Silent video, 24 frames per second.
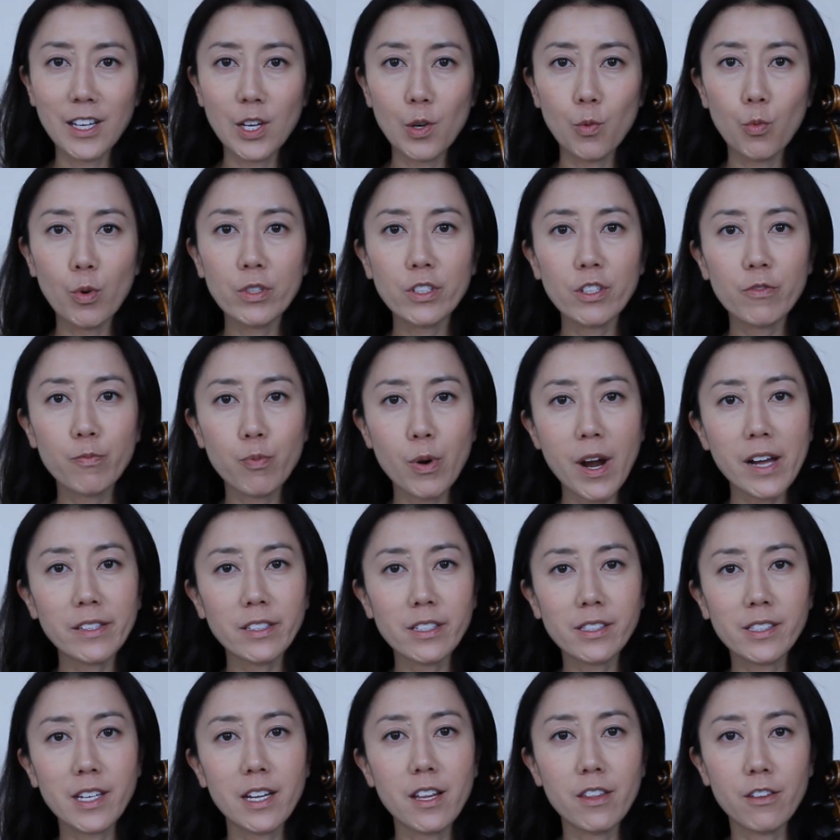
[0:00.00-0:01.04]
When you've
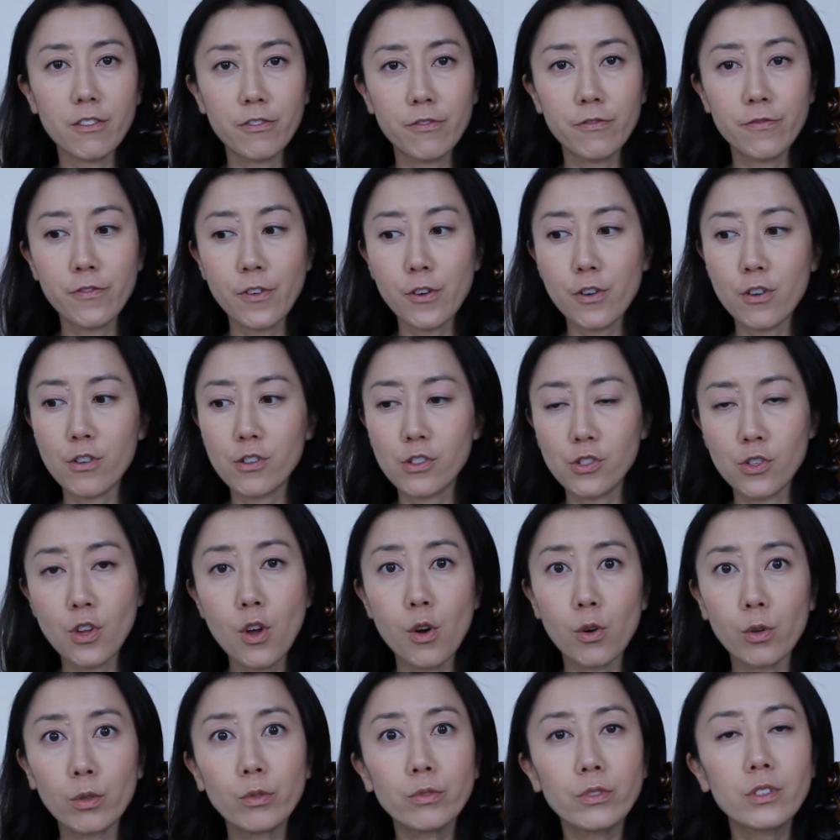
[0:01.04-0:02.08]
practiced getting the first
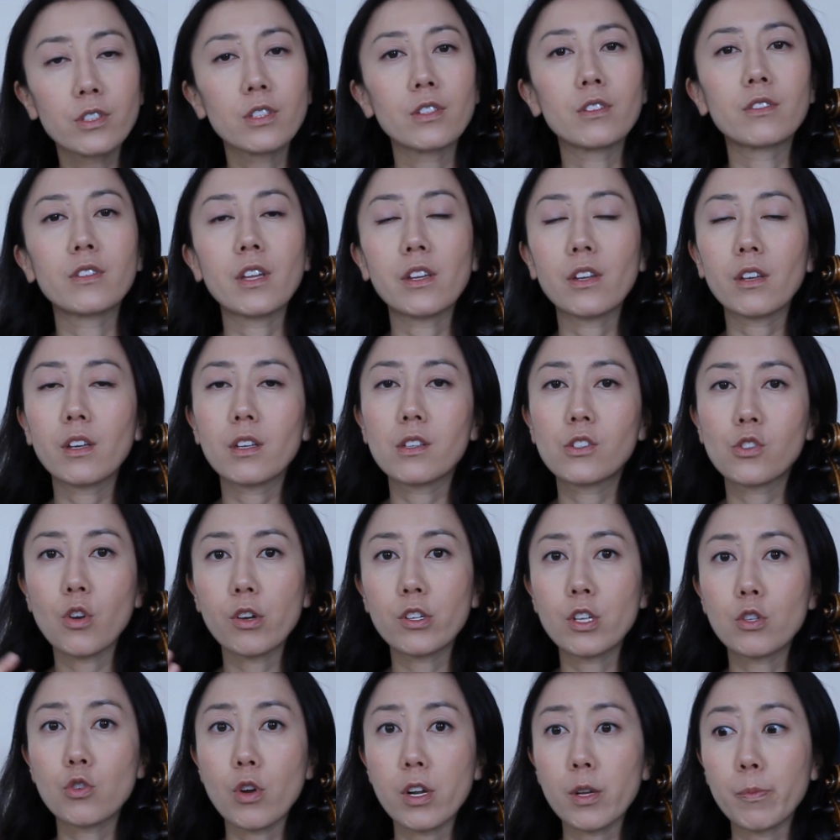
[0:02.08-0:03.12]
note, then you can start
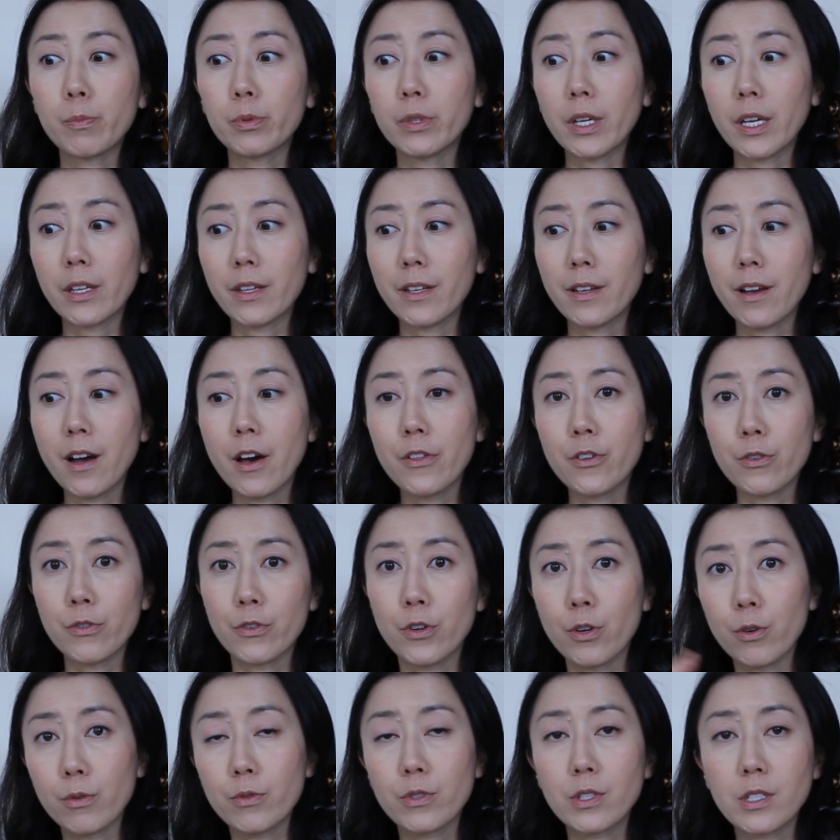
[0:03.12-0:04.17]
to try to play the other
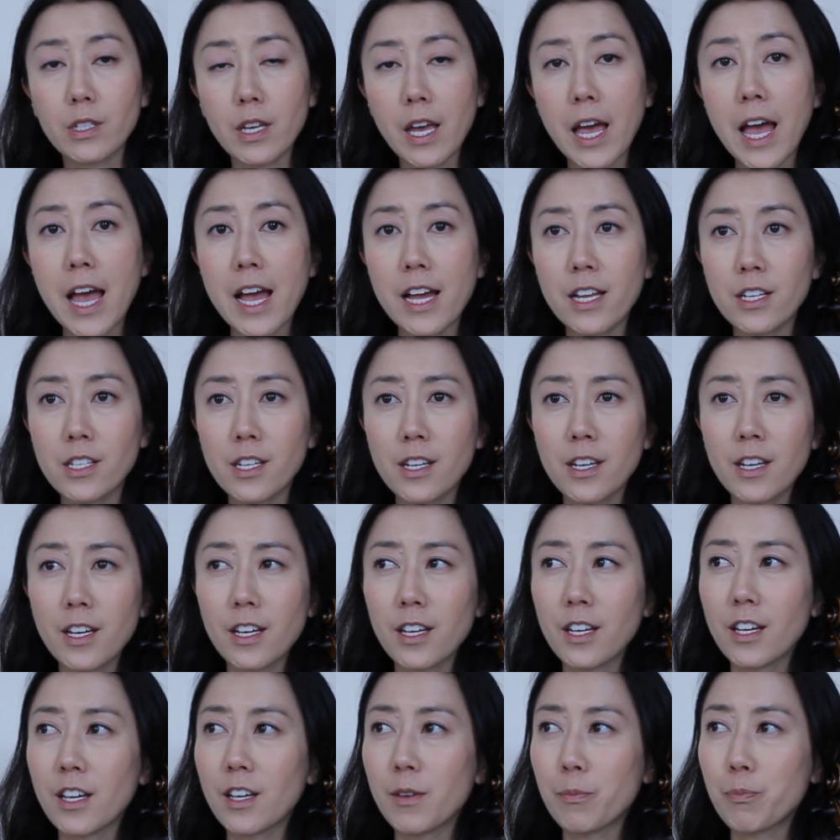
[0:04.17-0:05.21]
notes. And
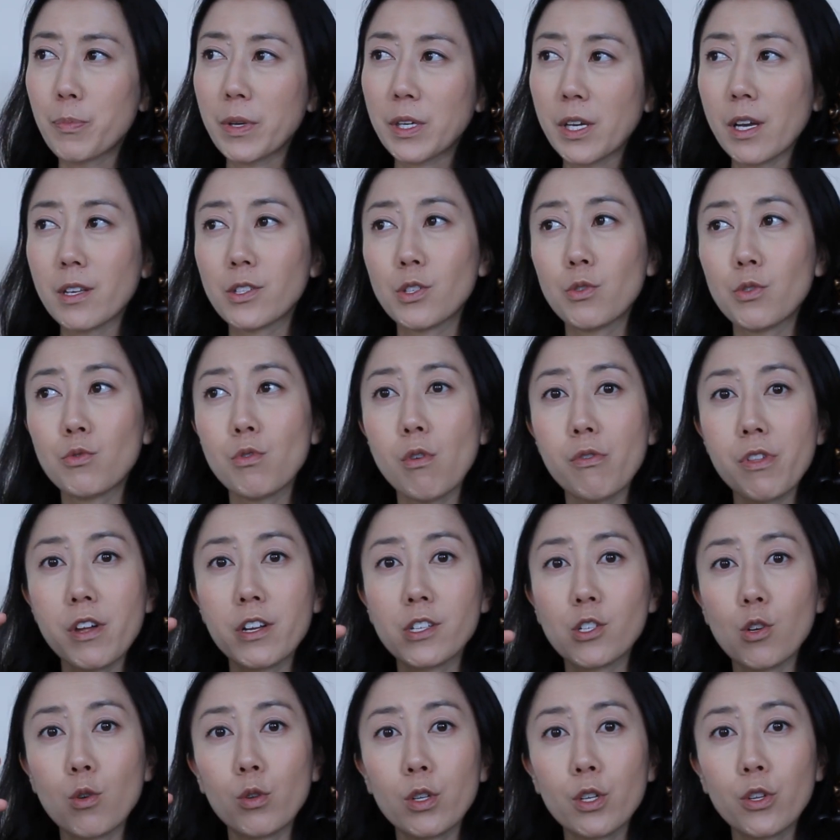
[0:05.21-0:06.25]
because you know that it's
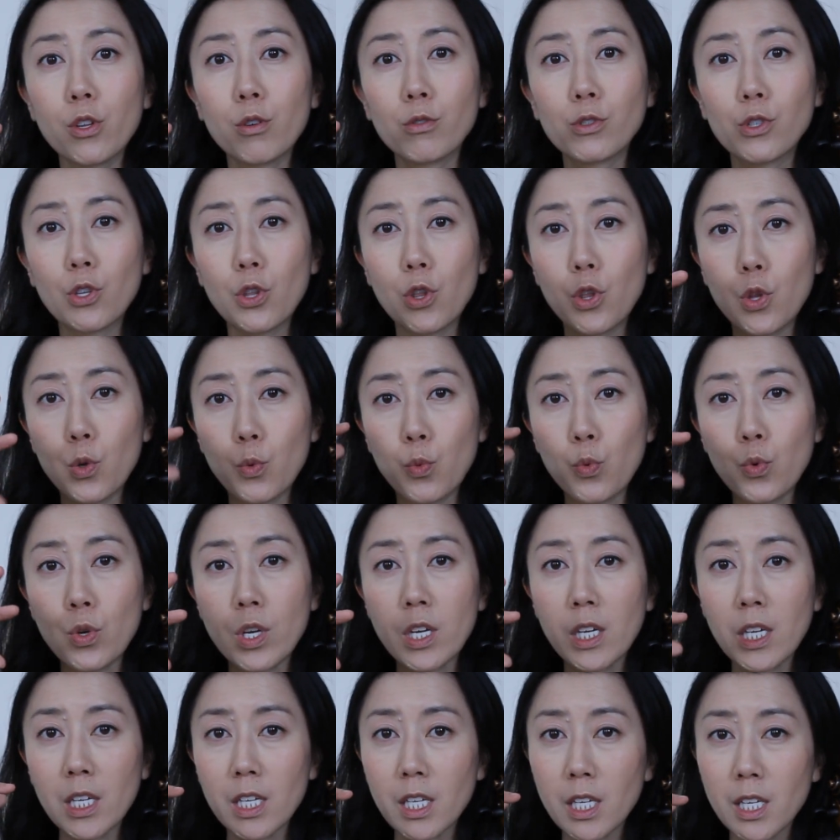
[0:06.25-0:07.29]
only those
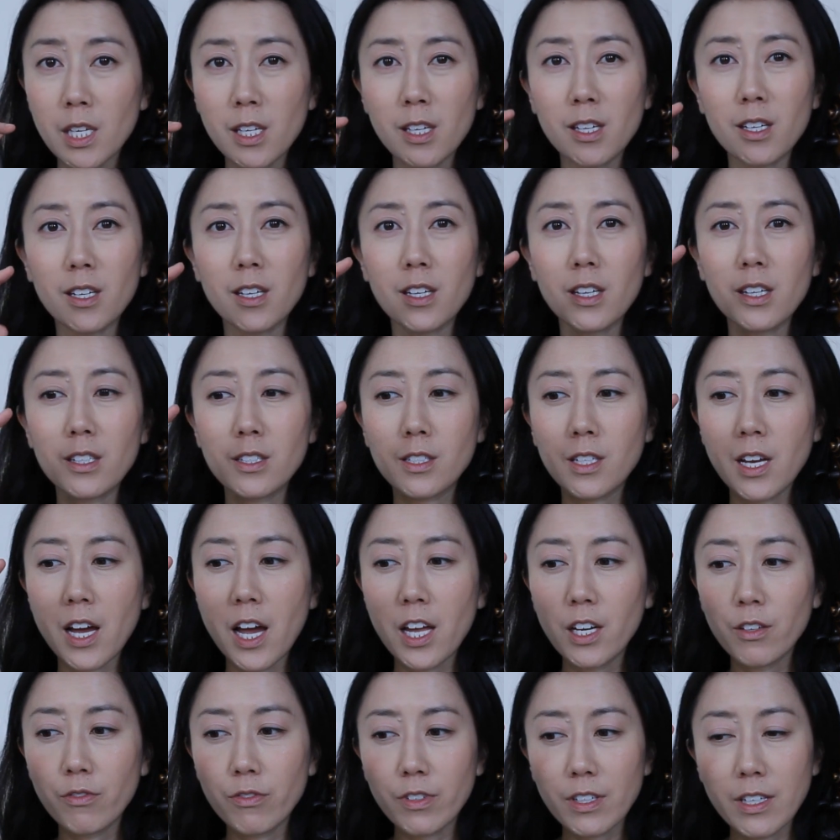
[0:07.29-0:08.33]
3, it's kind
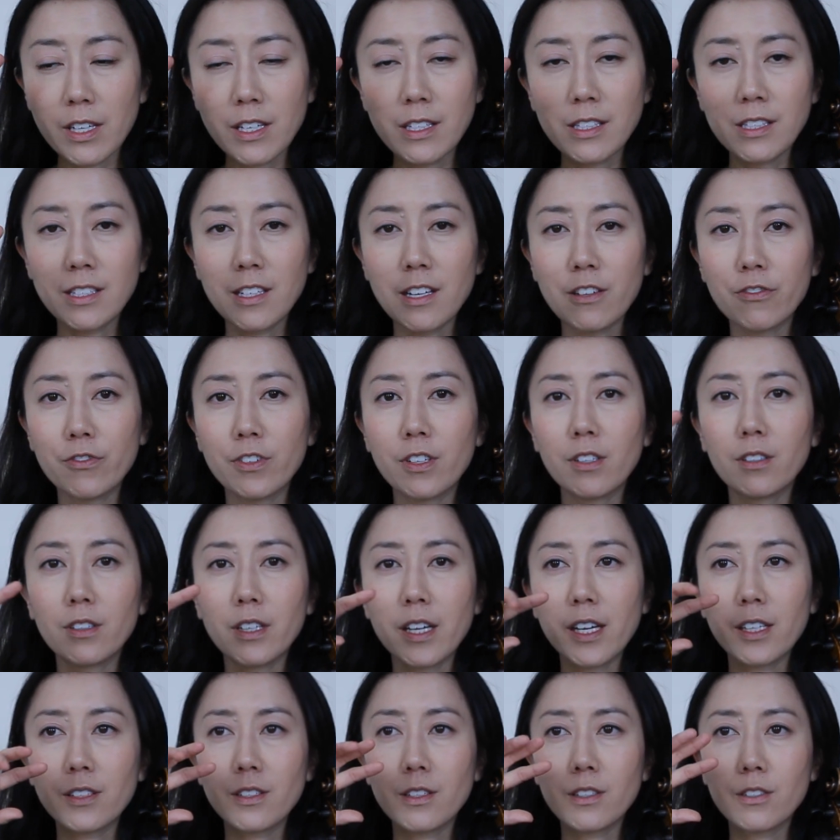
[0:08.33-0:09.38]
of easy, I feel
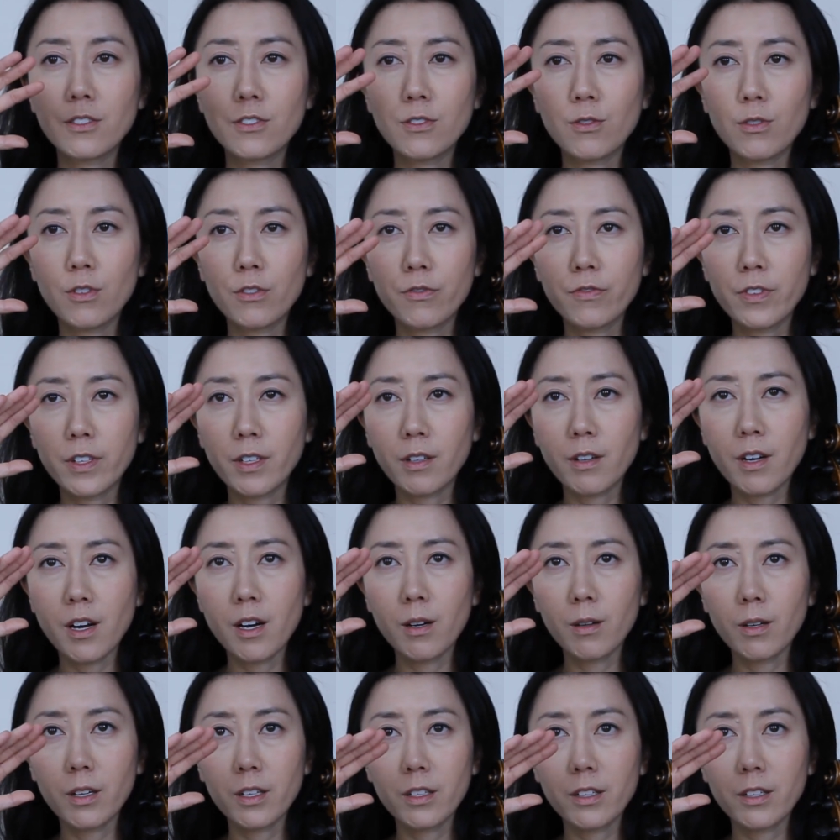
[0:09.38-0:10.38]
like, to sort of figure out,